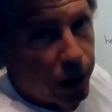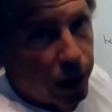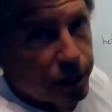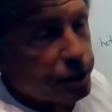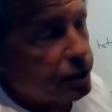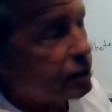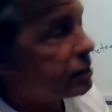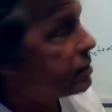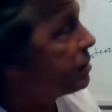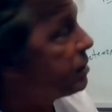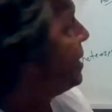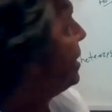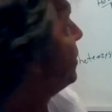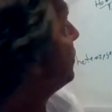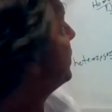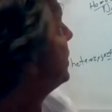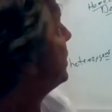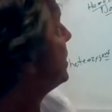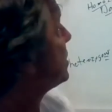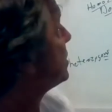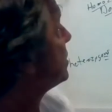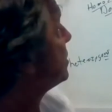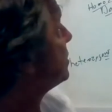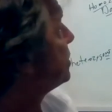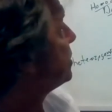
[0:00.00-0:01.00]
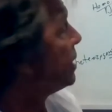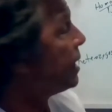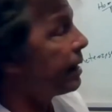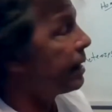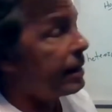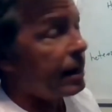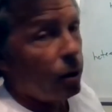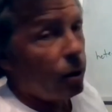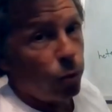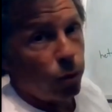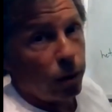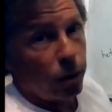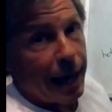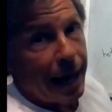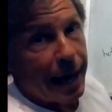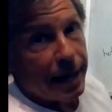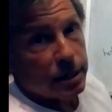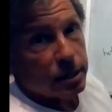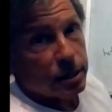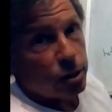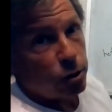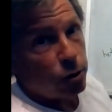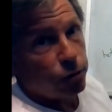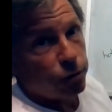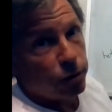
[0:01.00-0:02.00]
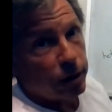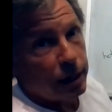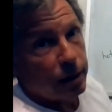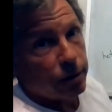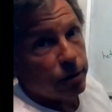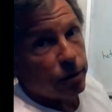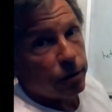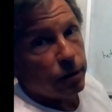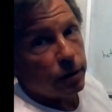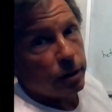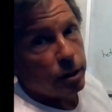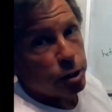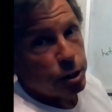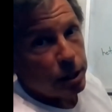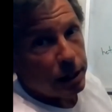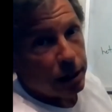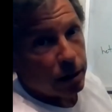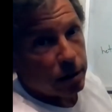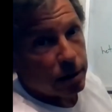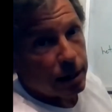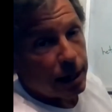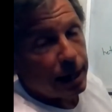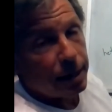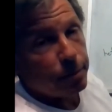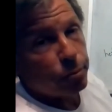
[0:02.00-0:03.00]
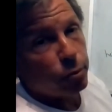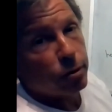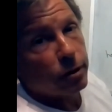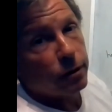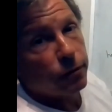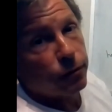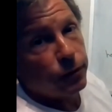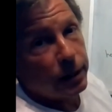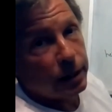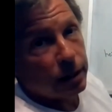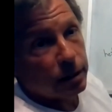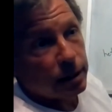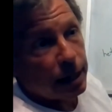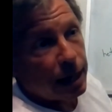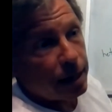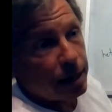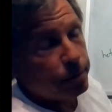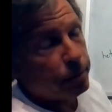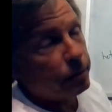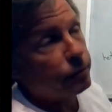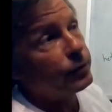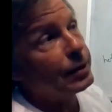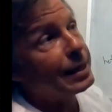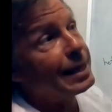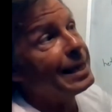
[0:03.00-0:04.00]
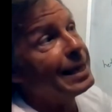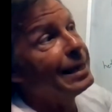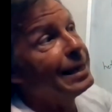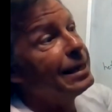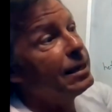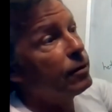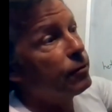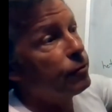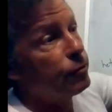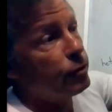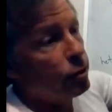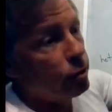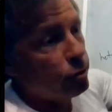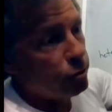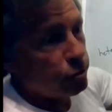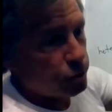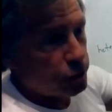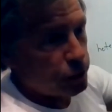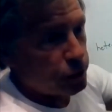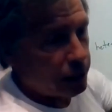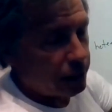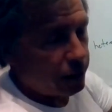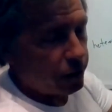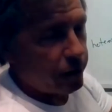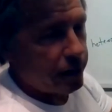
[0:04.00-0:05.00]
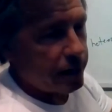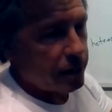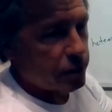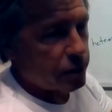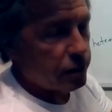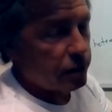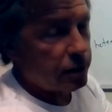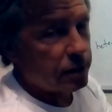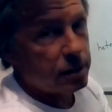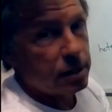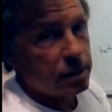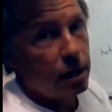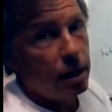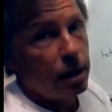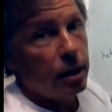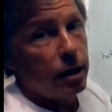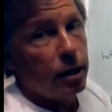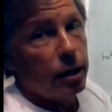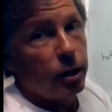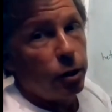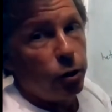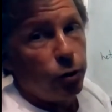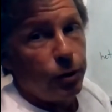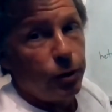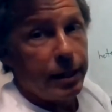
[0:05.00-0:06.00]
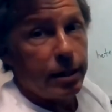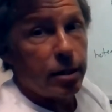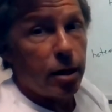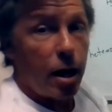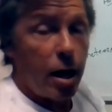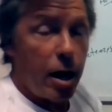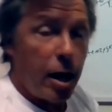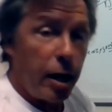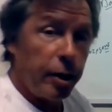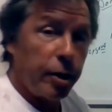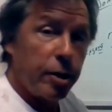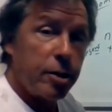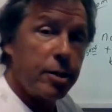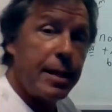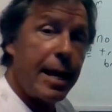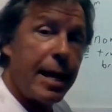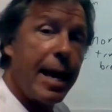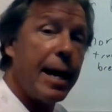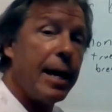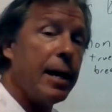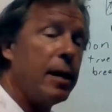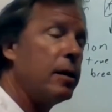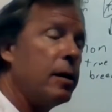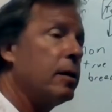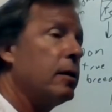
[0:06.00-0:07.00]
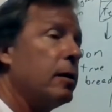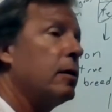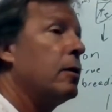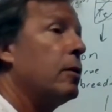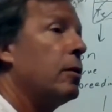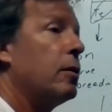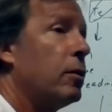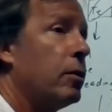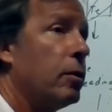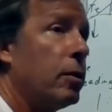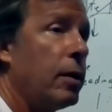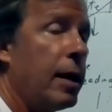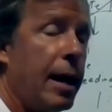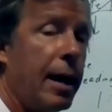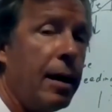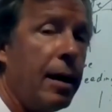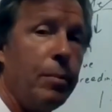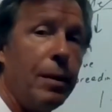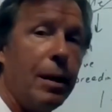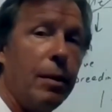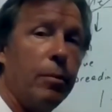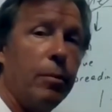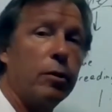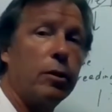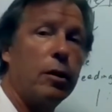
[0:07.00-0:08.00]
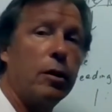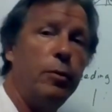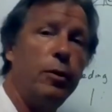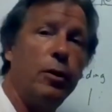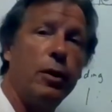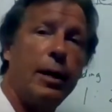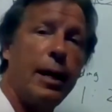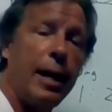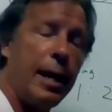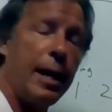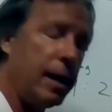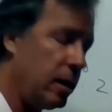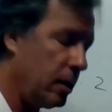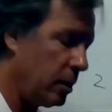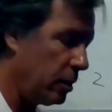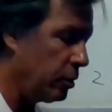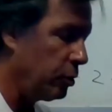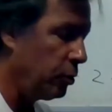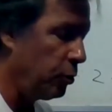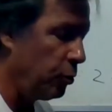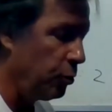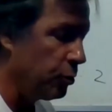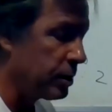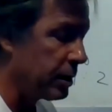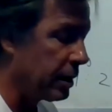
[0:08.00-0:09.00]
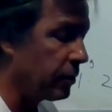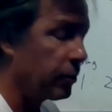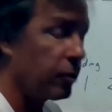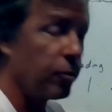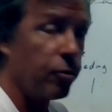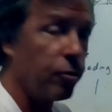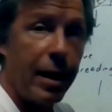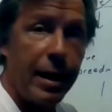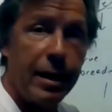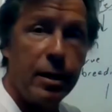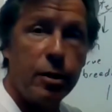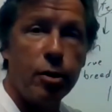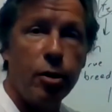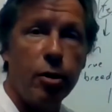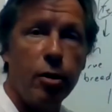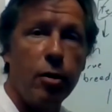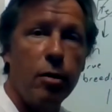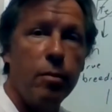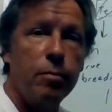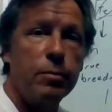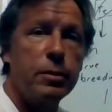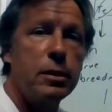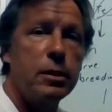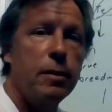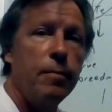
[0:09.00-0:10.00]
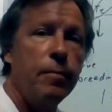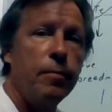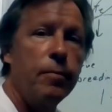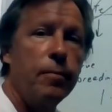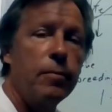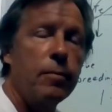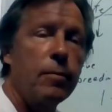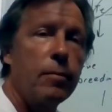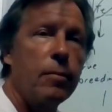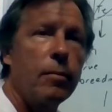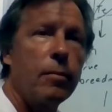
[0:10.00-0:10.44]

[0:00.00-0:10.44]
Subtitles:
questions about this, and I will ask you for either the genotype or the phenotype of any of those generations. You need to understand and be able to communicate using the right terms: